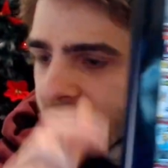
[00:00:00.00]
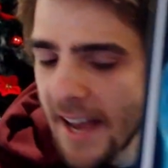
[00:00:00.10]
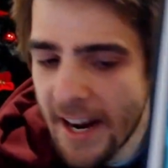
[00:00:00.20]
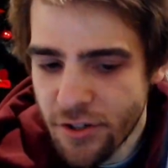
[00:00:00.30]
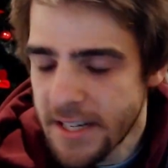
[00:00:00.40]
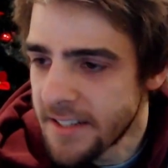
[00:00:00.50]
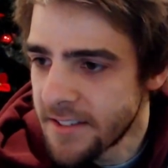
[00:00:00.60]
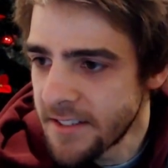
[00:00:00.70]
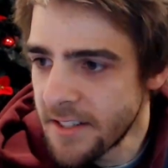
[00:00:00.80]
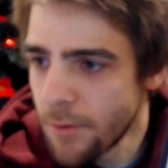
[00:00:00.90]
to actually
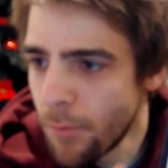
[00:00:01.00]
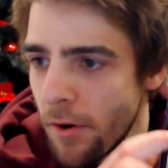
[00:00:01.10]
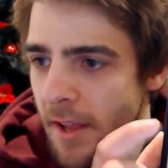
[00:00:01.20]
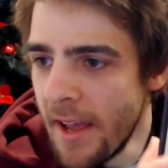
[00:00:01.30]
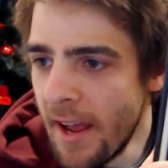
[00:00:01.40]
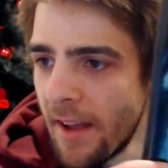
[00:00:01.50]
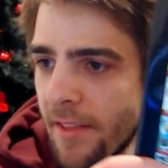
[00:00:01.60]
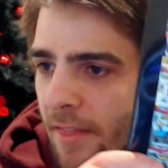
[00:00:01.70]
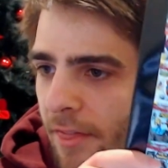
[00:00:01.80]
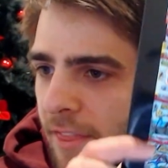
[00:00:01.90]
exist in the world. And
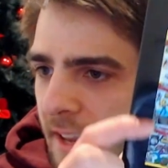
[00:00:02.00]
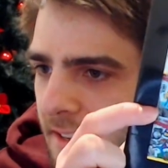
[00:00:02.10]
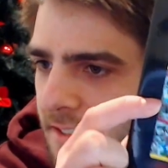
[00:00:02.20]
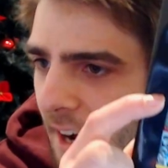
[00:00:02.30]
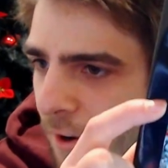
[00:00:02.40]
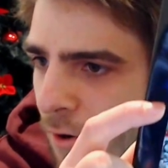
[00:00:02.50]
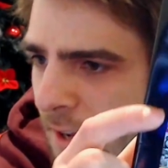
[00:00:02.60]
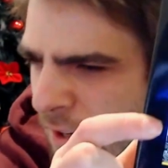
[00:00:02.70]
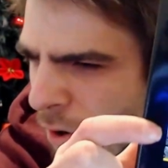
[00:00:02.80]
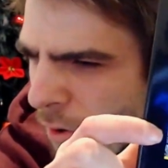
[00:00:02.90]
then this, I don't
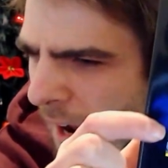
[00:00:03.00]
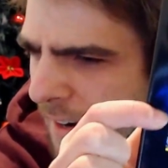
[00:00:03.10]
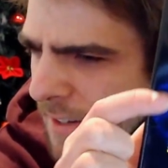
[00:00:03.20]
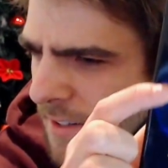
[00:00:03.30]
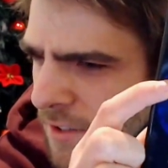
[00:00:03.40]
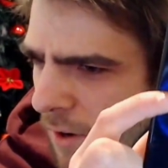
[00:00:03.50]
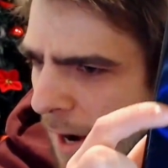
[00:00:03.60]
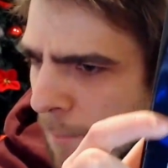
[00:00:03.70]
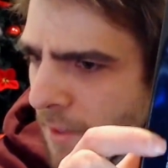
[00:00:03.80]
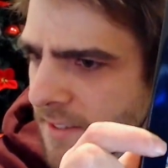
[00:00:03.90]
even know how to
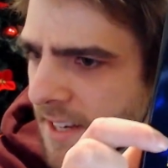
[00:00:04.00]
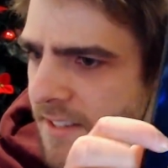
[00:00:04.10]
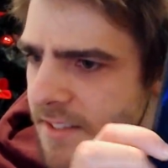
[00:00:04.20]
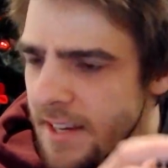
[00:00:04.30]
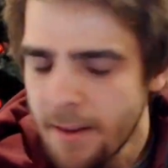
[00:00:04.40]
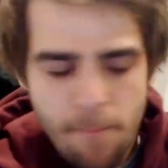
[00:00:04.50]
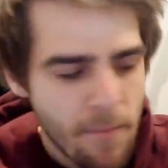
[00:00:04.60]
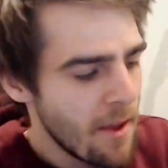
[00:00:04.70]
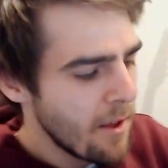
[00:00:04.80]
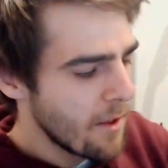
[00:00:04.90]
describe this. It's like
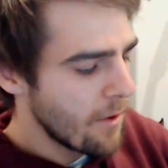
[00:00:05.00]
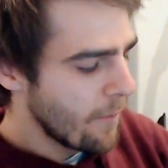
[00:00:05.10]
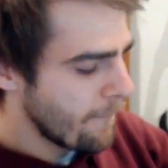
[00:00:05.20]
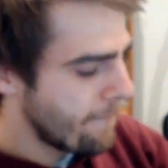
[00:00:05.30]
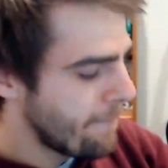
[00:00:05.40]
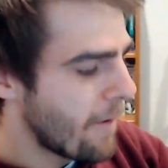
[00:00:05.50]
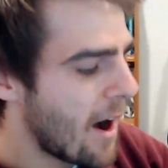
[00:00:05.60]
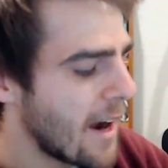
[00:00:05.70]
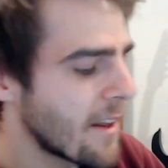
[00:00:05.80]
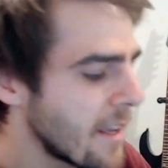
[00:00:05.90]

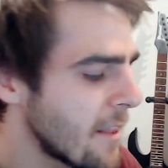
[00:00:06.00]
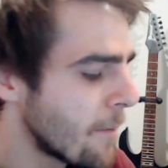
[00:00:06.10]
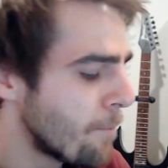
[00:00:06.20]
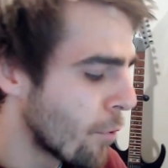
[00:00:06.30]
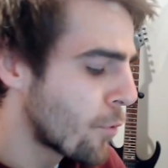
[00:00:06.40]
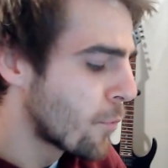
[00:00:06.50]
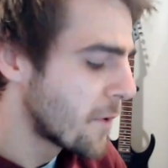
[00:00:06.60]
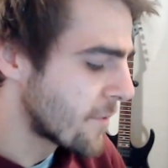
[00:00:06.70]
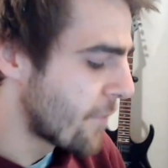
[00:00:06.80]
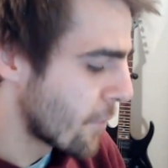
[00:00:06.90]
finally the book
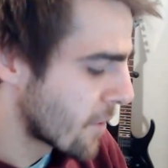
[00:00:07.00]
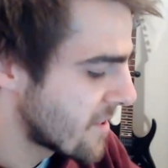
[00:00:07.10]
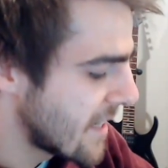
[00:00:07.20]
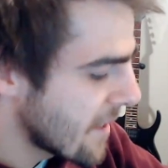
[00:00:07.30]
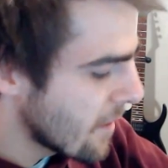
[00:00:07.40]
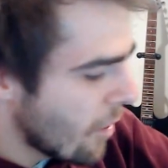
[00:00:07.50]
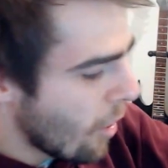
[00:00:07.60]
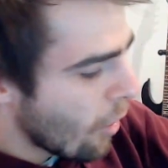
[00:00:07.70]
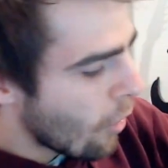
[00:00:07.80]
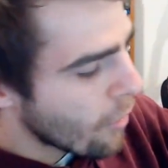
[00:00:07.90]
was focusing
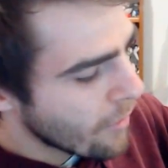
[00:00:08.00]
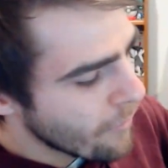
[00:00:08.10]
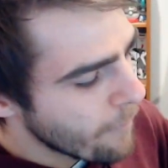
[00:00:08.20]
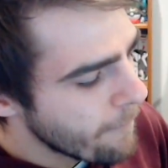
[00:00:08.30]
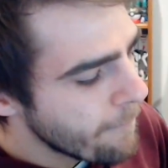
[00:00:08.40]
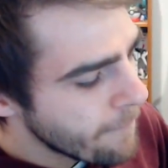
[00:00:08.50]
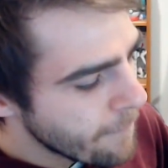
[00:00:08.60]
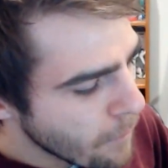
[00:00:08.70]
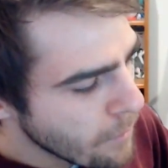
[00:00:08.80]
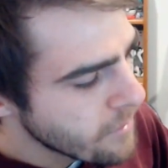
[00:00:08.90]
on
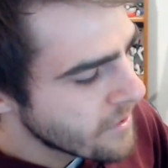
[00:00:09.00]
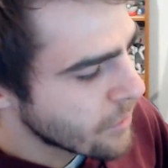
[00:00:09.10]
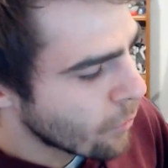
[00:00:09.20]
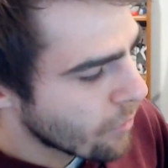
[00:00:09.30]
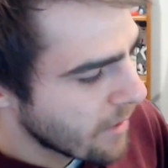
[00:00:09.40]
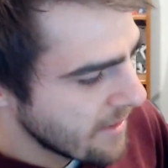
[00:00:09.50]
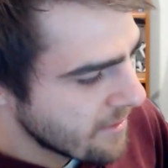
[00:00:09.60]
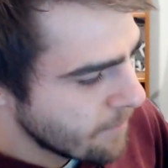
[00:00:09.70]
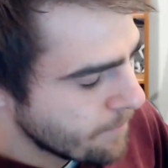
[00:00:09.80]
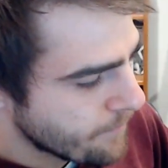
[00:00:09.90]
full
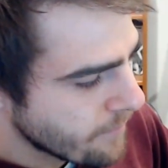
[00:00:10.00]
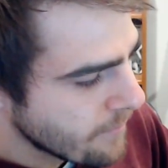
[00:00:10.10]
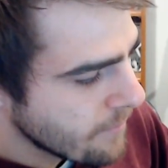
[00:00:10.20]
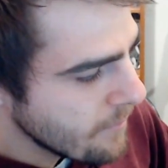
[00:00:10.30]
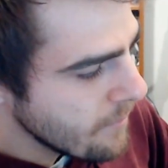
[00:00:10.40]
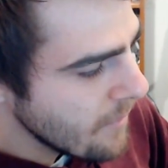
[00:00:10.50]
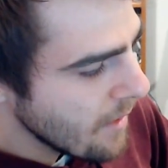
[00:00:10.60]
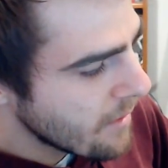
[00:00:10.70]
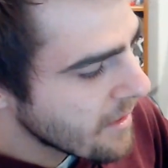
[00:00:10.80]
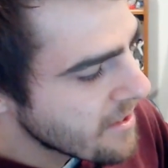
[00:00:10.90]
stories. You